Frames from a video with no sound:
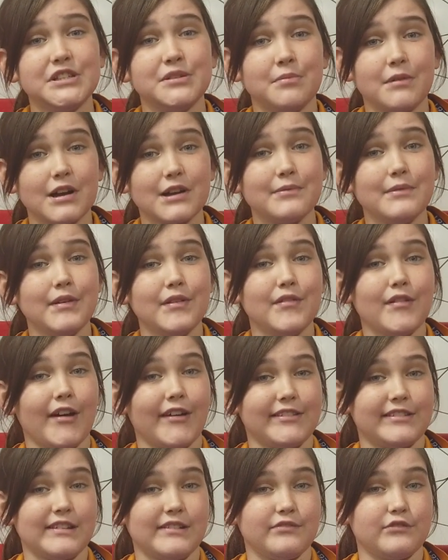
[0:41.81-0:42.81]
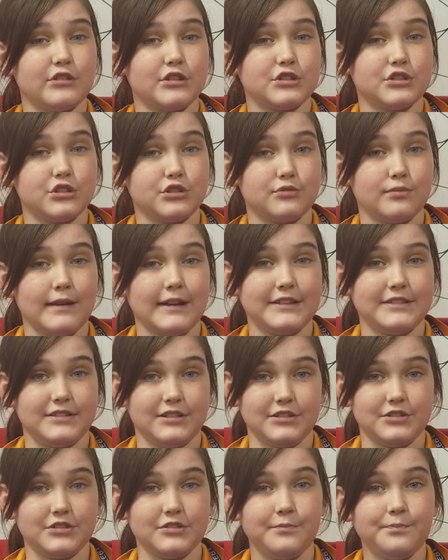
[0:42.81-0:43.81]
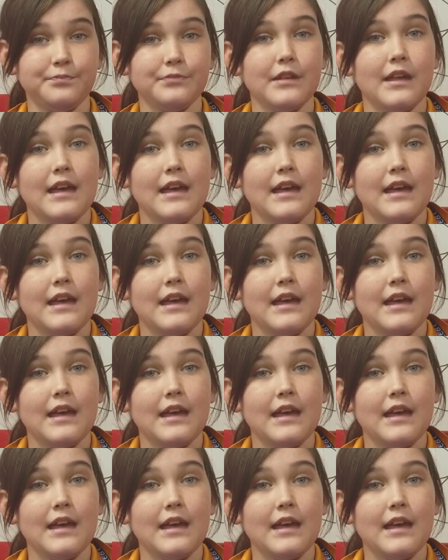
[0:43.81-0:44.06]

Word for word: So what can we do ourselves to reduce wastage?